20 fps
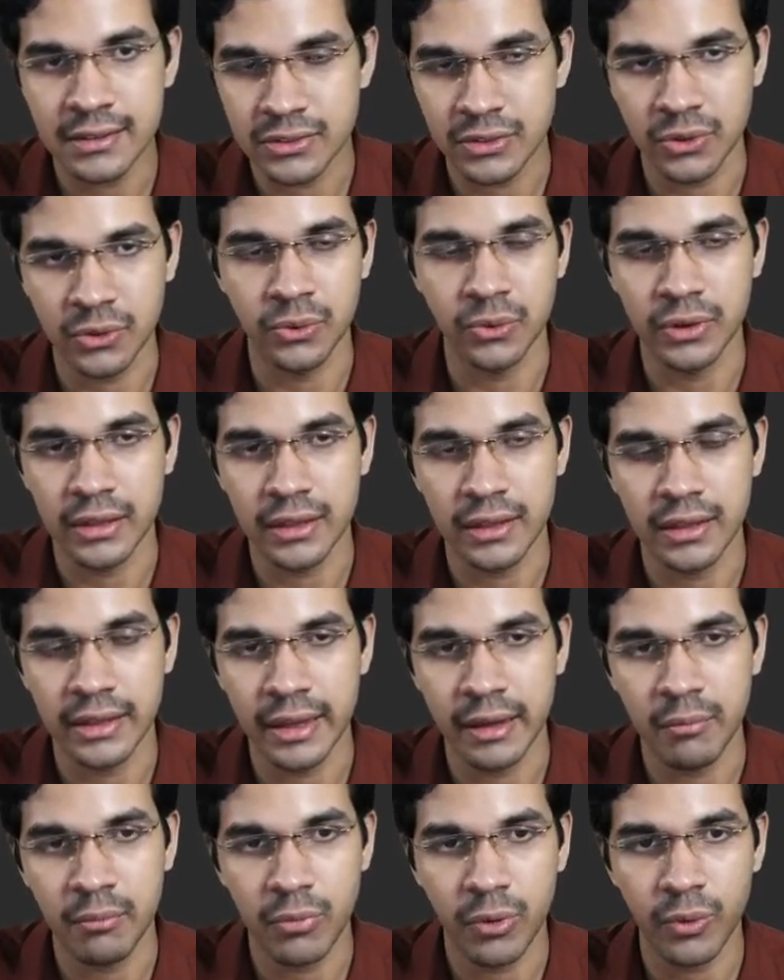So
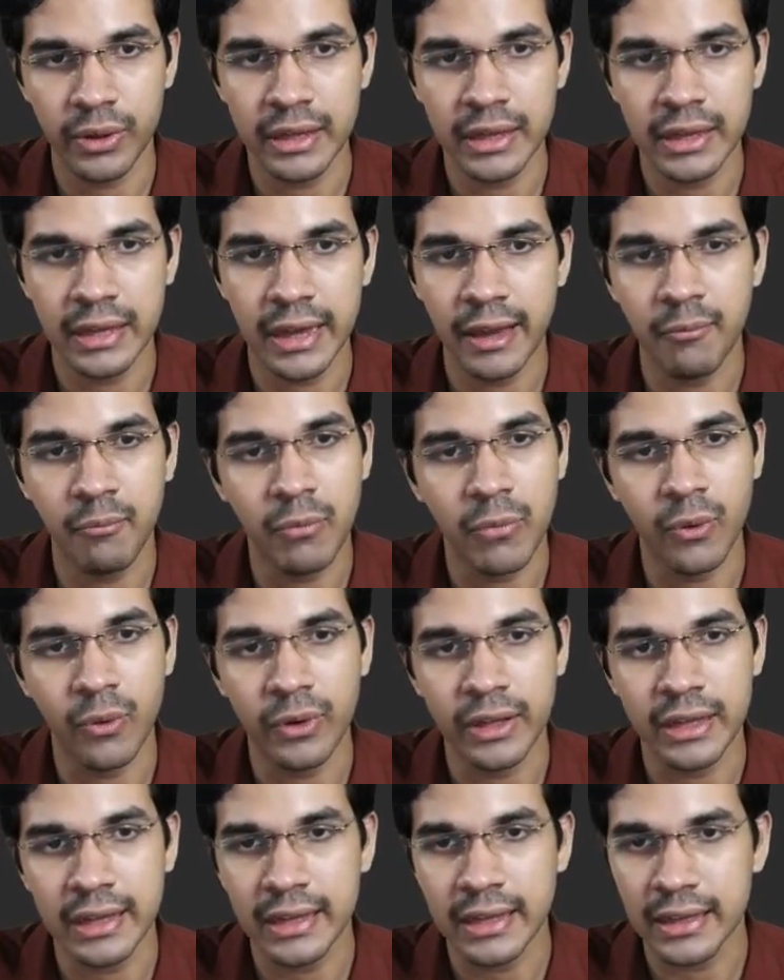
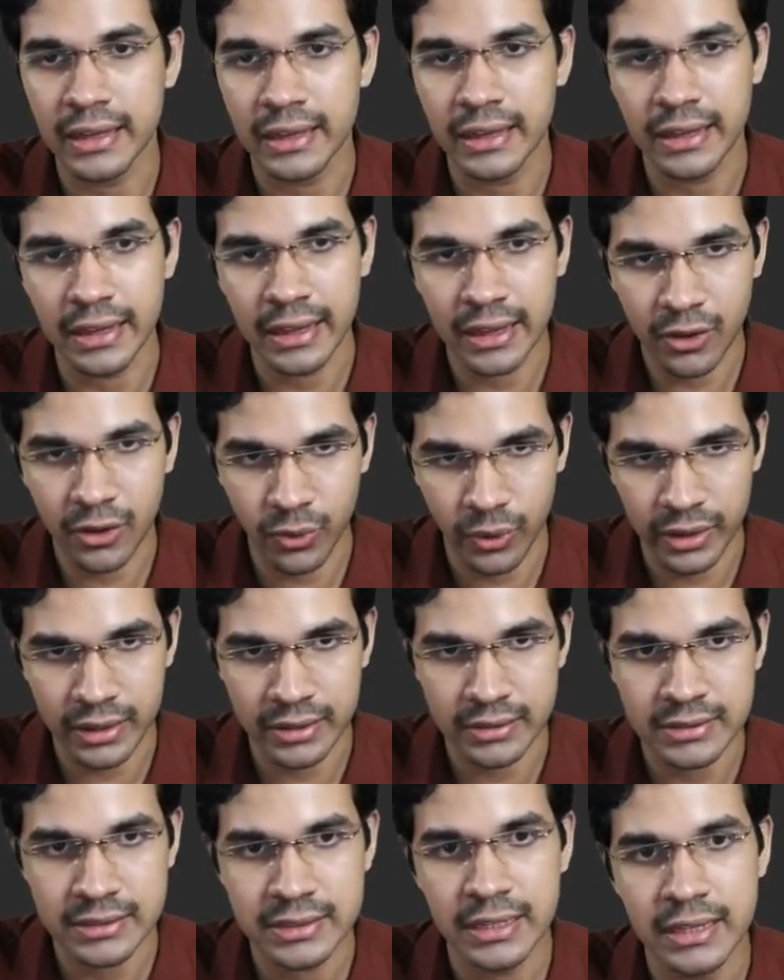employee
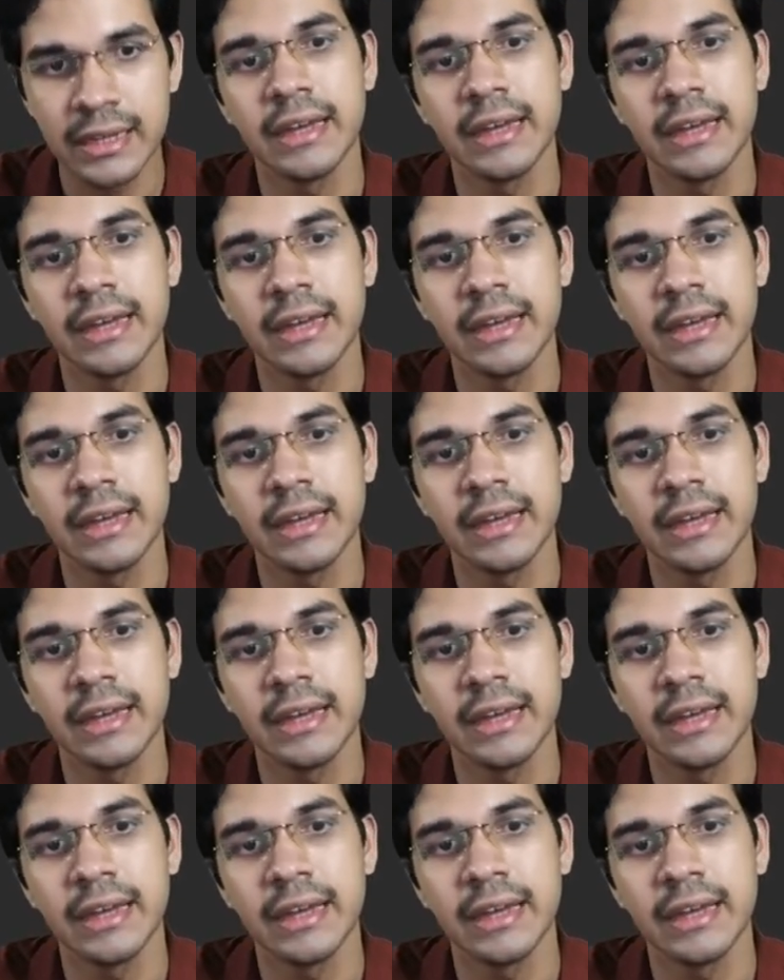equals